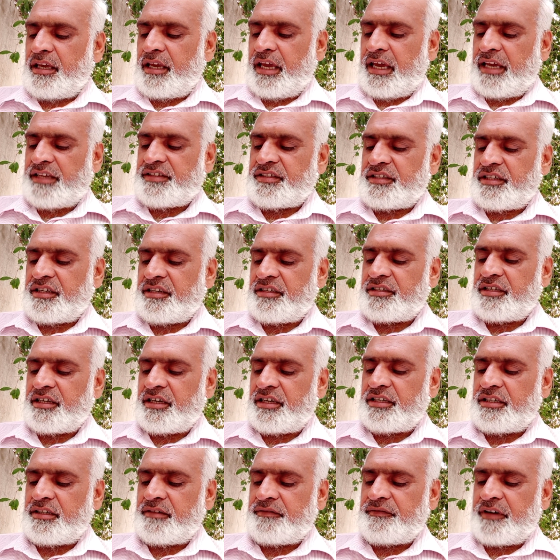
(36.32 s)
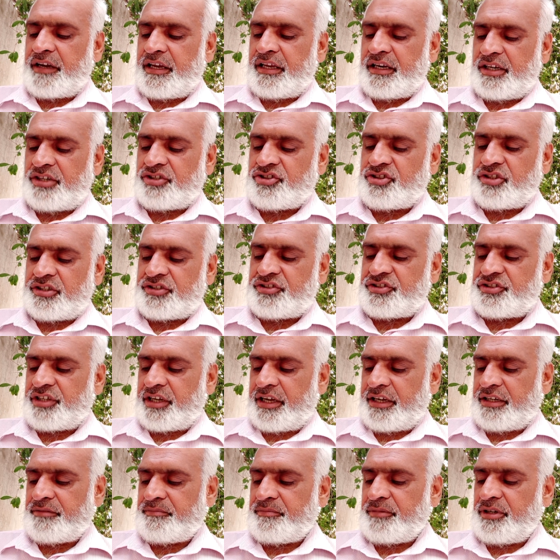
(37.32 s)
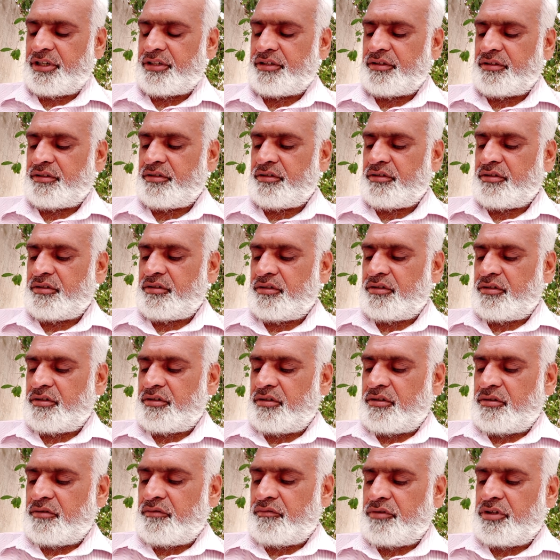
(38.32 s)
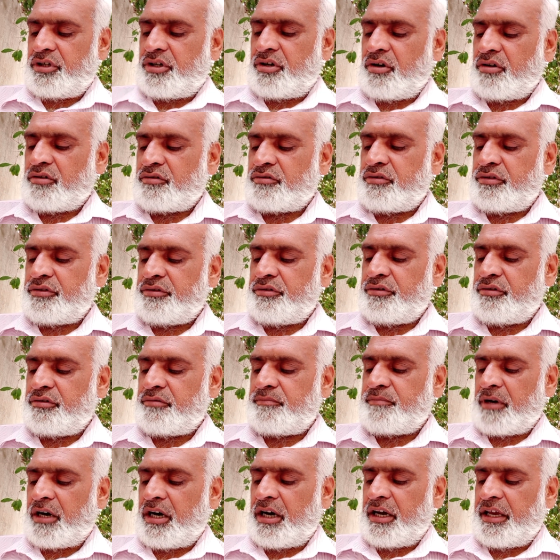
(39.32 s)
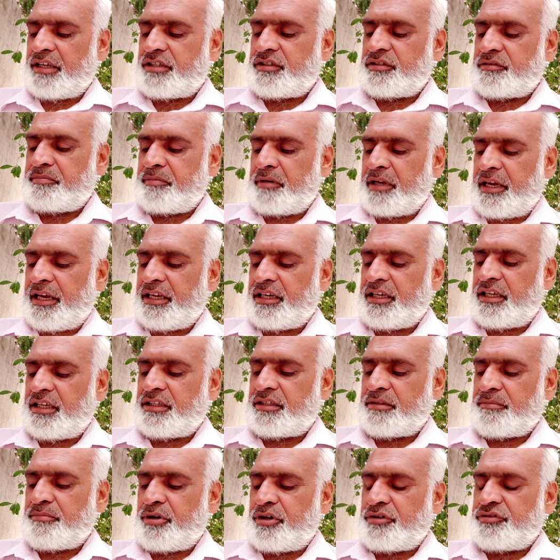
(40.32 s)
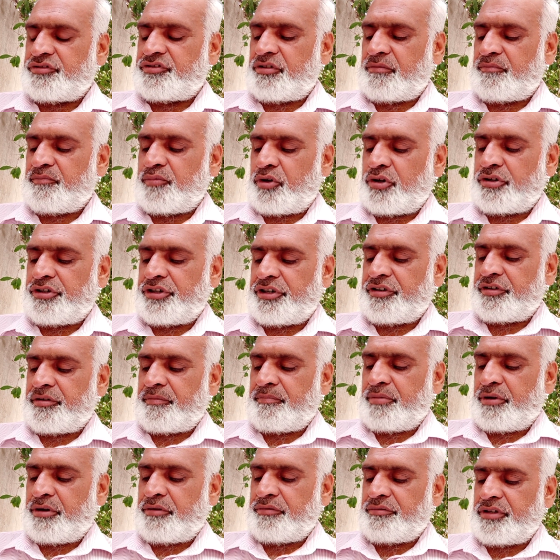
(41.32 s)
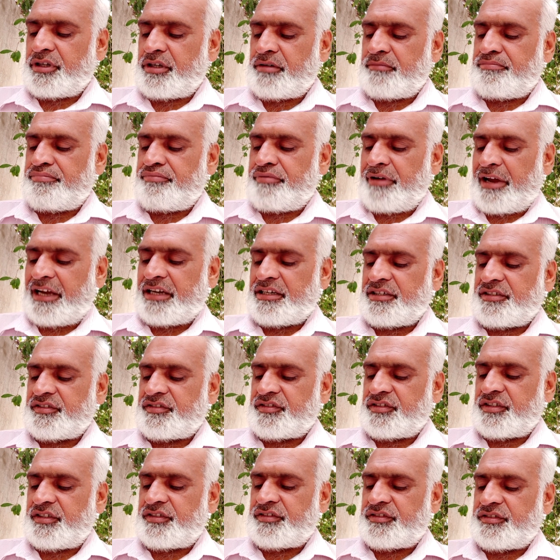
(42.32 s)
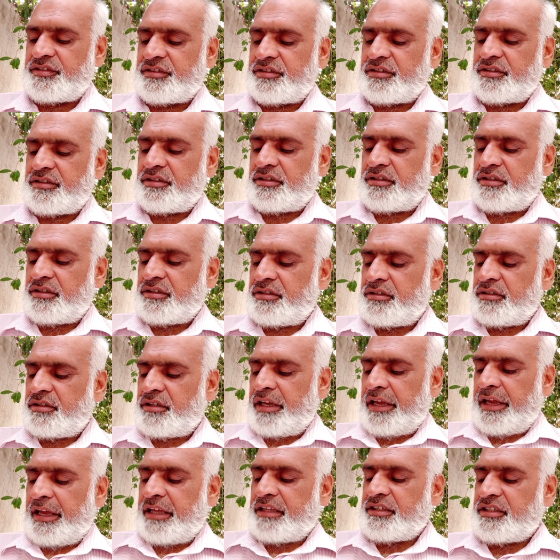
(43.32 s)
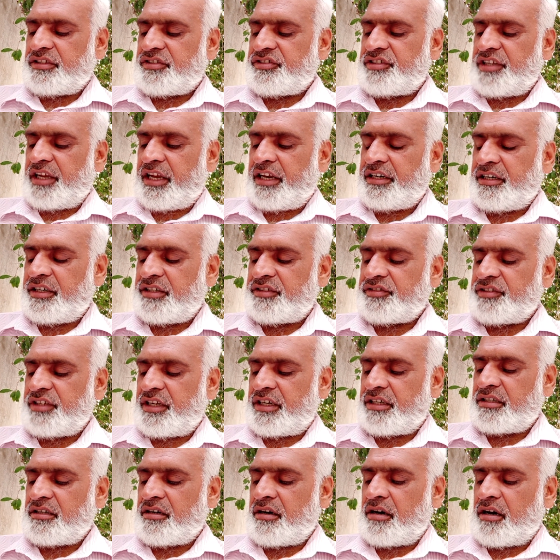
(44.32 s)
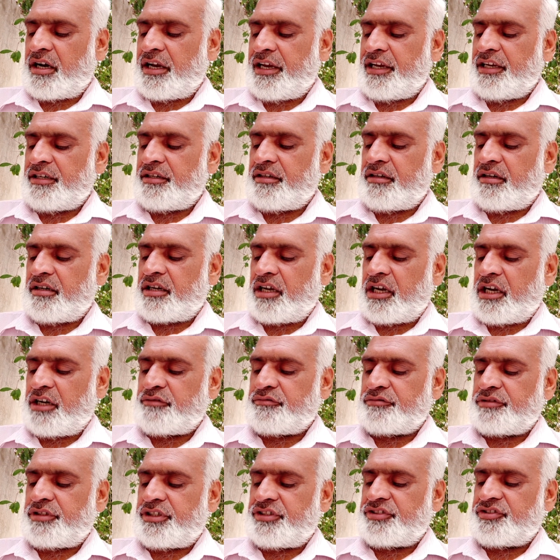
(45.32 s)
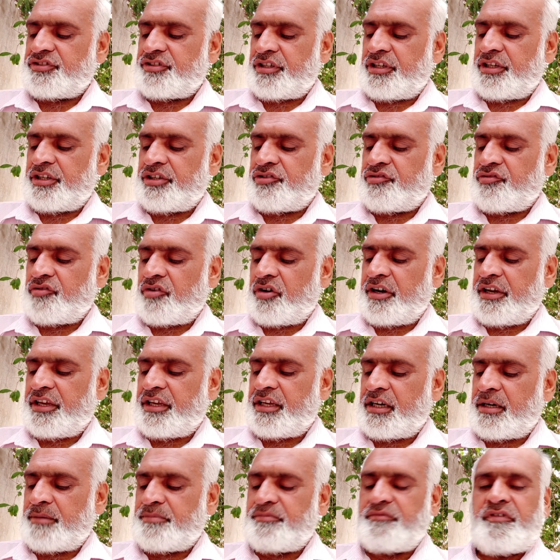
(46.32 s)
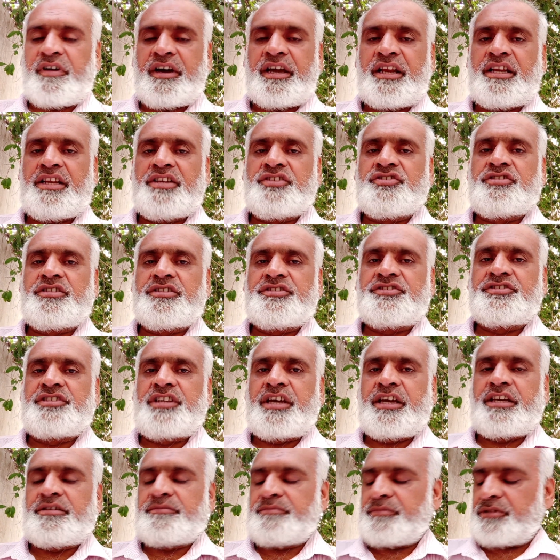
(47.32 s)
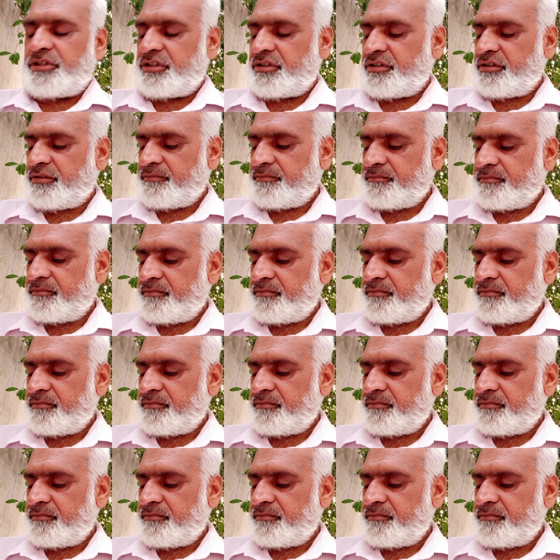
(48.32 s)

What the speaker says: as an internal financial statement, we conclude by explaining the most important reporting practices and the standards that guide accountants in drawing up financial statement.